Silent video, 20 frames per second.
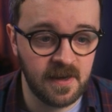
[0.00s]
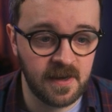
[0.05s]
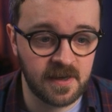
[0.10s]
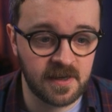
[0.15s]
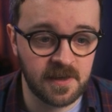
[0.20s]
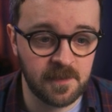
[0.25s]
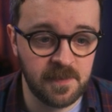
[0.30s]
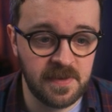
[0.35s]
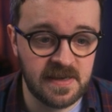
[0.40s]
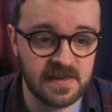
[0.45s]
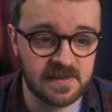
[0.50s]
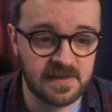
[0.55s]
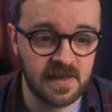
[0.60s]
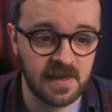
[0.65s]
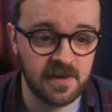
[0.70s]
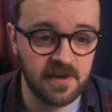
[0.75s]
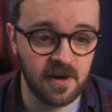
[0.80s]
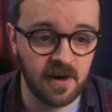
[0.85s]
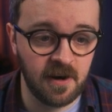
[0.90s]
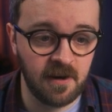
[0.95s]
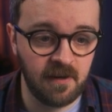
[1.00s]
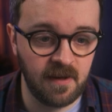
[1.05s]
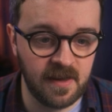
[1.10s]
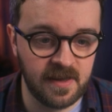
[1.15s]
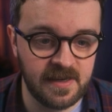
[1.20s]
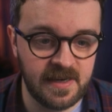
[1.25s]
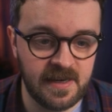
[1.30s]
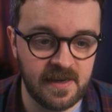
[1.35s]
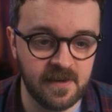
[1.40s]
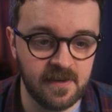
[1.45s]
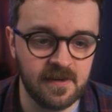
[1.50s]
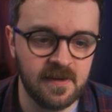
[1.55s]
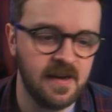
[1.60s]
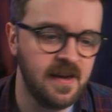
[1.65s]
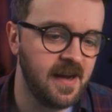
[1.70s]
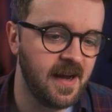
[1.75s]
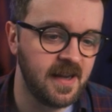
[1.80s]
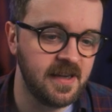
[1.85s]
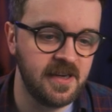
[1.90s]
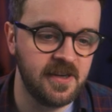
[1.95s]
I'm going to paste that URL on here
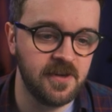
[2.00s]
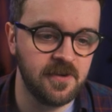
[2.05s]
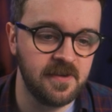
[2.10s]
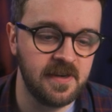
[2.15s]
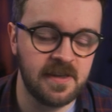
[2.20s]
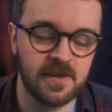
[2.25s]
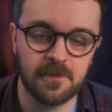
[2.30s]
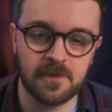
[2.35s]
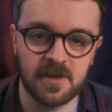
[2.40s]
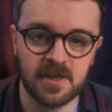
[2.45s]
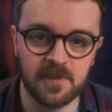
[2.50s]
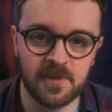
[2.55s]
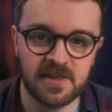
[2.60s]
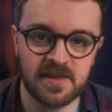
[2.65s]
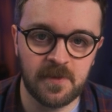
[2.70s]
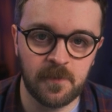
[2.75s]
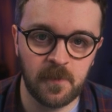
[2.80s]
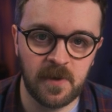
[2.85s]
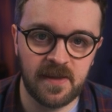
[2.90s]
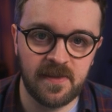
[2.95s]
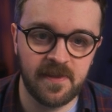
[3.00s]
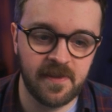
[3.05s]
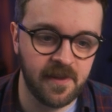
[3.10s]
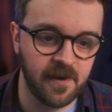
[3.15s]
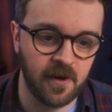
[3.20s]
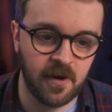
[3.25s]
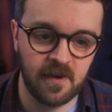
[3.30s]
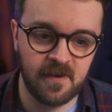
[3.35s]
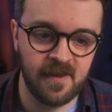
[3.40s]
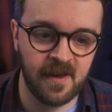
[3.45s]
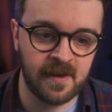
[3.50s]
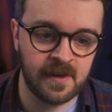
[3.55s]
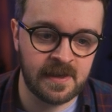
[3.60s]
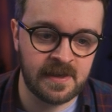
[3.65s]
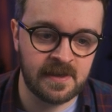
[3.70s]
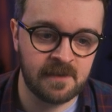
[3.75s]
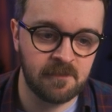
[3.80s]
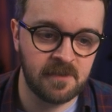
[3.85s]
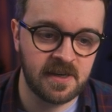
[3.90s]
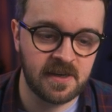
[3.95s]
and you don't need to worry about the width or the
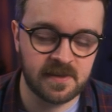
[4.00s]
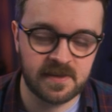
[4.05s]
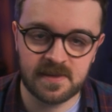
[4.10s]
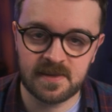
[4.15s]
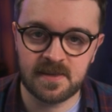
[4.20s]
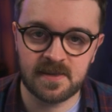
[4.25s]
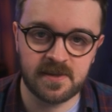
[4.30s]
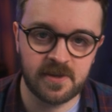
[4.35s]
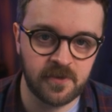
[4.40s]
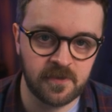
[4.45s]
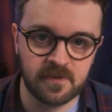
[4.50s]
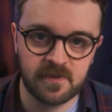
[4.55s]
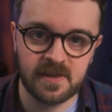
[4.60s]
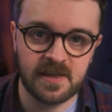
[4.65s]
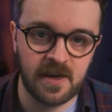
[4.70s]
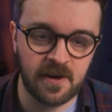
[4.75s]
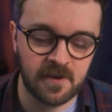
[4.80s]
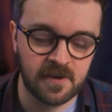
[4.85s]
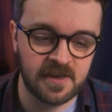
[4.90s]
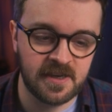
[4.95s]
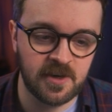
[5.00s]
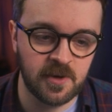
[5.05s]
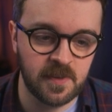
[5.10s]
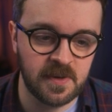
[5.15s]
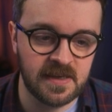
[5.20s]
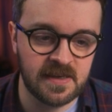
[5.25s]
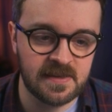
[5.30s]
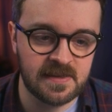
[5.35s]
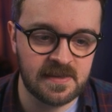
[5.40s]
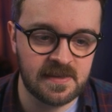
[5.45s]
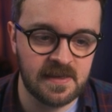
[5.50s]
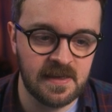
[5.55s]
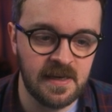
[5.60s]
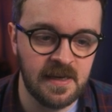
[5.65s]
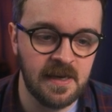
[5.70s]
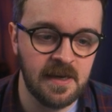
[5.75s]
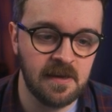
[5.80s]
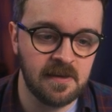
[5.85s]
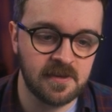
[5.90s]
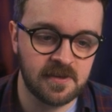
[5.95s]
height because this is only audio based.
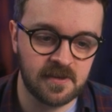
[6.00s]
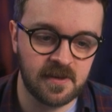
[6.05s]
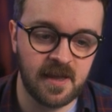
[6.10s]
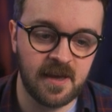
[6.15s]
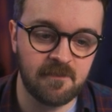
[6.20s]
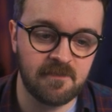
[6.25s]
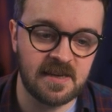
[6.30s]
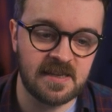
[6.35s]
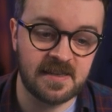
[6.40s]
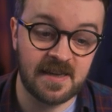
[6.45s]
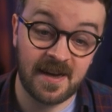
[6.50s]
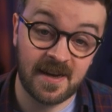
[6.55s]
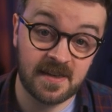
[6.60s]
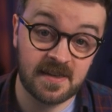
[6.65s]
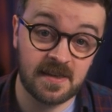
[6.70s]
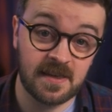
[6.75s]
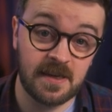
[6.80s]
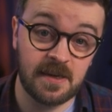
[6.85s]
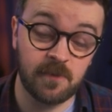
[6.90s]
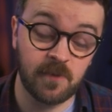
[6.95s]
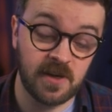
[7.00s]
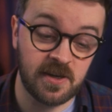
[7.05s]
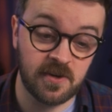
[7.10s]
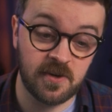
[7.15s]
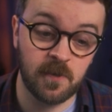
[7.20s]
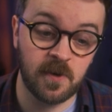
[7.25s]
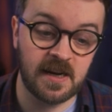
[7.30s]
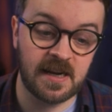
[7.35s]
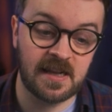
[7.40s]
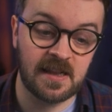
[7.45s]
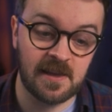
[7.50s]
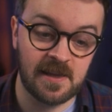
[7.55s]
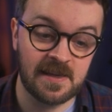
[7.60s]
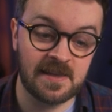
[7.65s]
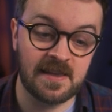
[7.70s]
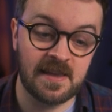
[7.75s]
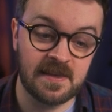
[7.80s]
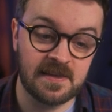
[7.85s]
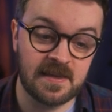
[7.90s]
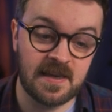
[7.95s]
So that means actually we do want to
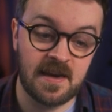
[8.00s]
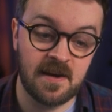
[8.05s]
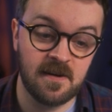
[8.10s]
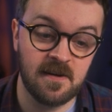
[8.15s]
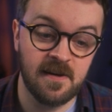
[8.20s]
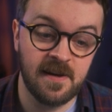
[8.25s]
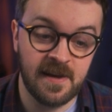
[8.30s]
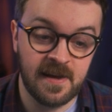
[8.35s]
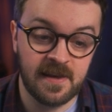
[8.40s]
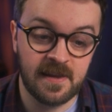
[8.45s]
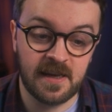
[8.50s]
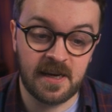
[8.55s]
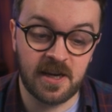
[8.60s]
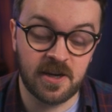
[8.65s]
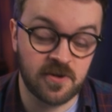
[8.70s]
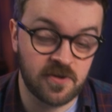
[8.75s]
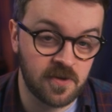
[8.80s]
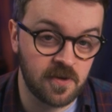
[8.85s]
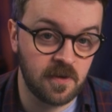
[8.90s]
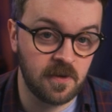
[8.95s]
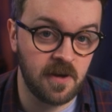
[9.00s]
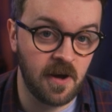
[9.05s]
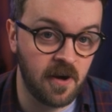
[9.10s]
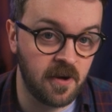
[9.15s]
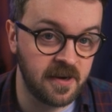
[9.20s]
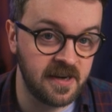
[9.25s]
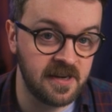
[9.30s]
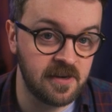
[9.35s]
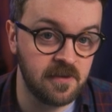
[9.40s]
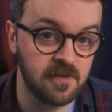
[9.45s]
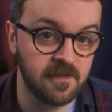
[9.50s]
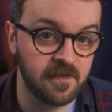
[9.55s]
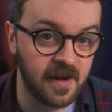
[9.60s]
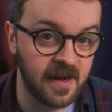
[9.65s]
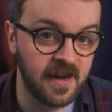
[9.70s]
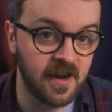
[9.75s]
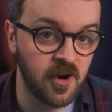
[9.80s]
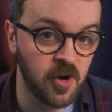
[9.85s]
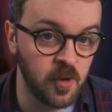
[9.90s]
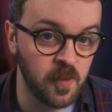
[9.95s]
click this here, the control audio
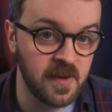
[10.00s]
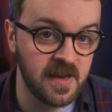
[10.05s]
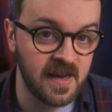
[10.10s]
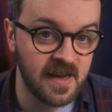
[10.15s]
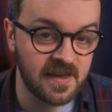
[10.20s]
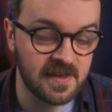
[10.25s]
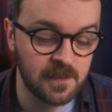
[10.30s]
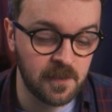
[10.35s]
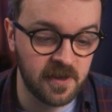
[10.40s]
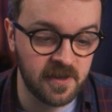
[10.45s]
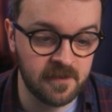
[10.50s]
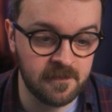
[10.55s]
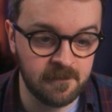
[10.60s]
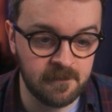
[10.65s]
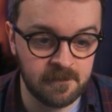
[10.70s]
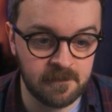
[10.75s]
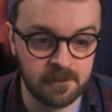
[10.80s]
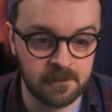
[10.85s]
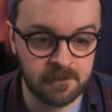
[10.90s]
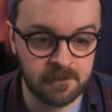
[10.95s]
via OBS button.